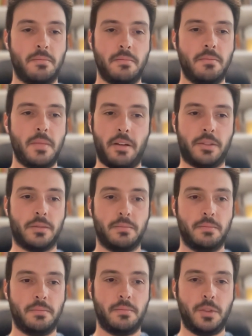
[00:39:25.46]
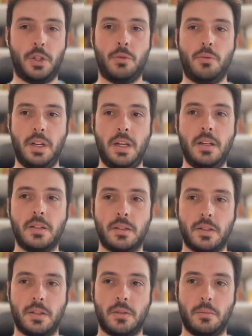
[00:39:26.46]
ever. You need
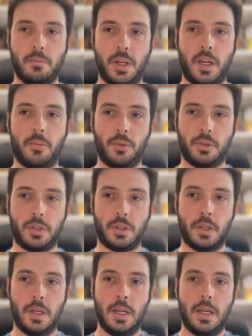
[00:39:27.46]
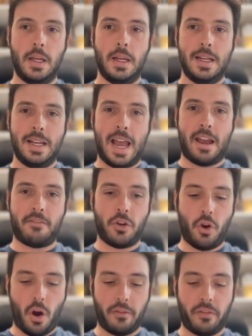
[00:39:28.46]
to be able to have
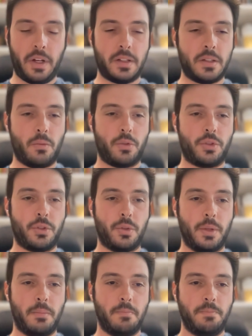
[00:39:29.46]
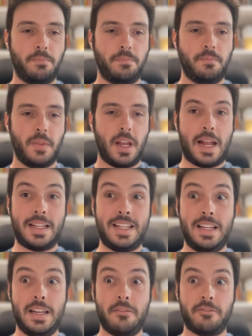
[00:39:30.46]
confidence in what you're doing and
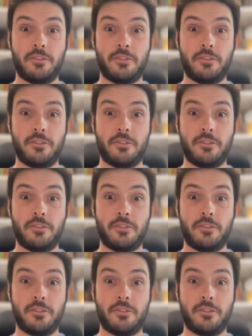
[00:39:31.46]
give